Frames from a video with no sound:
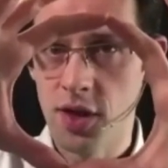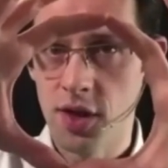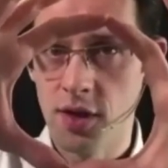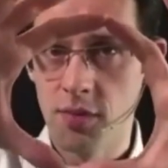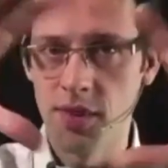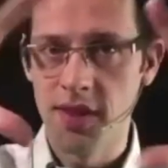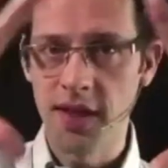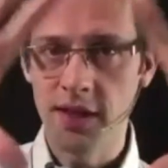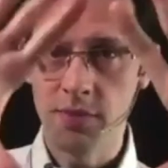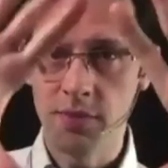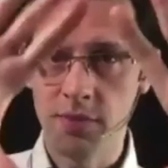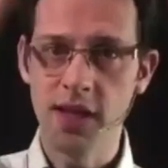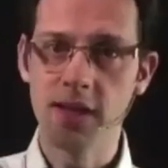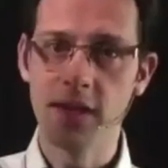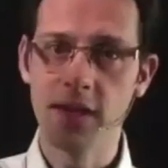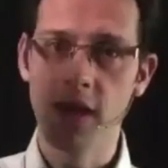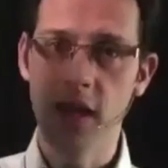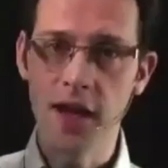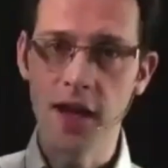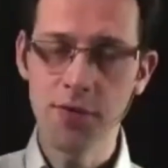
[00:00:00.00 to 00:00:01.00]
but that make
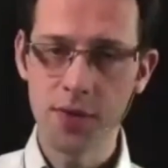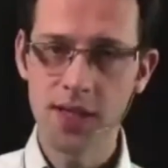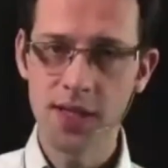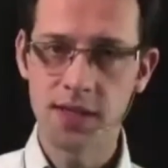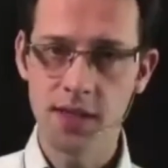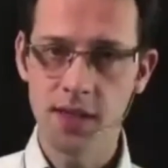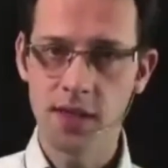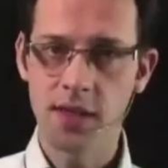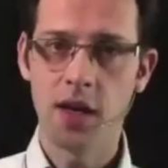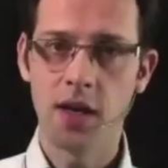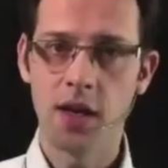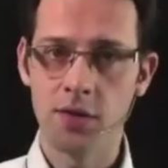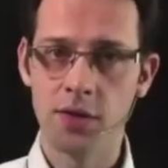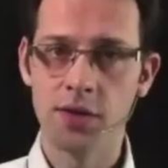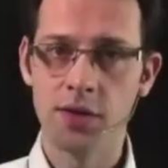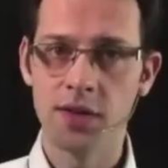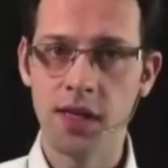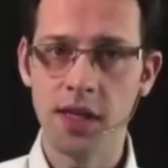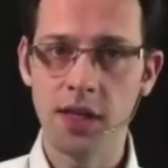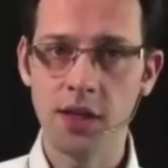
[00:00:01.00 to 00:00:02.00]
everything of the
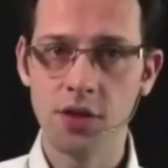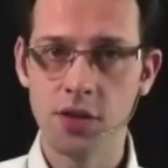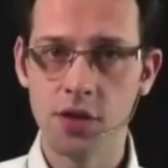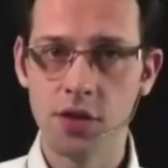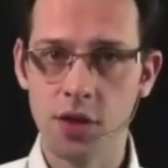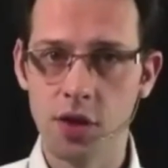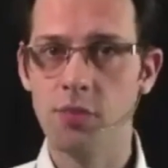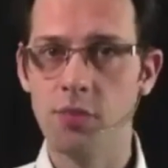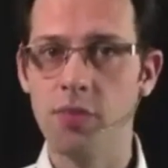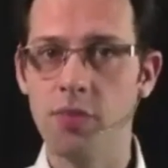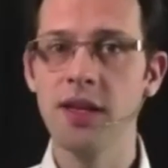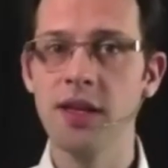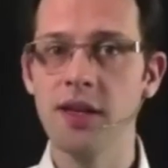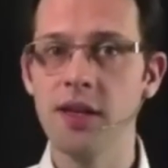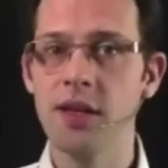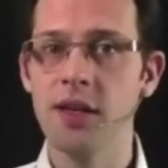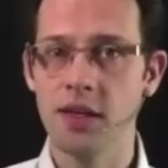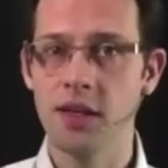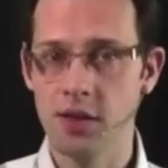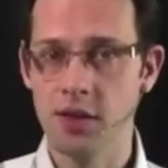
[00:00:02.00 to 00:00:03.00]
stage
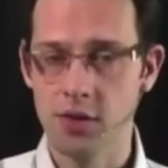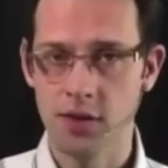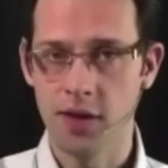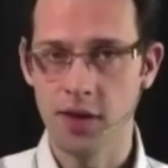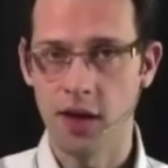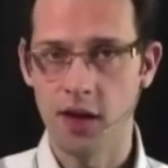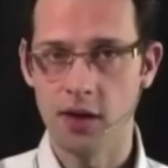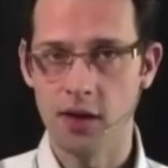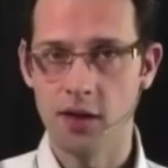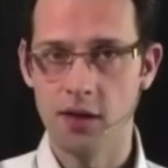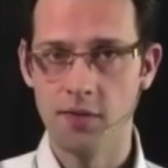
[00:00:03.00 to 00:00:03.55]
completely in the dark.